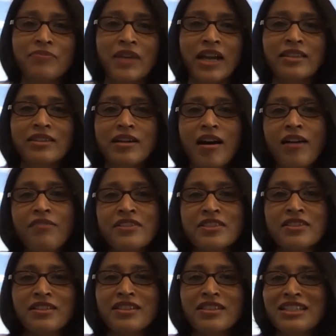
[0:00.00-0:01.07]
either our
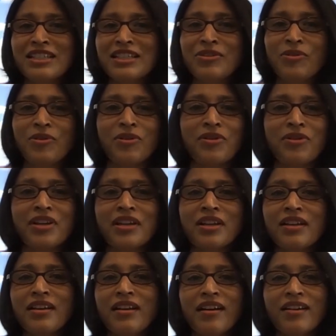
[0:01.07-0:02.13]
facility or
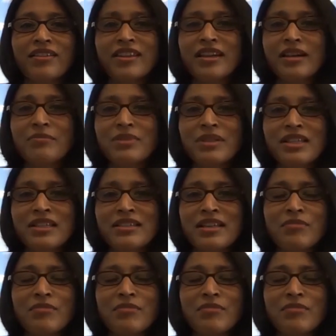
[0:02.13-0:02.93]
other companies.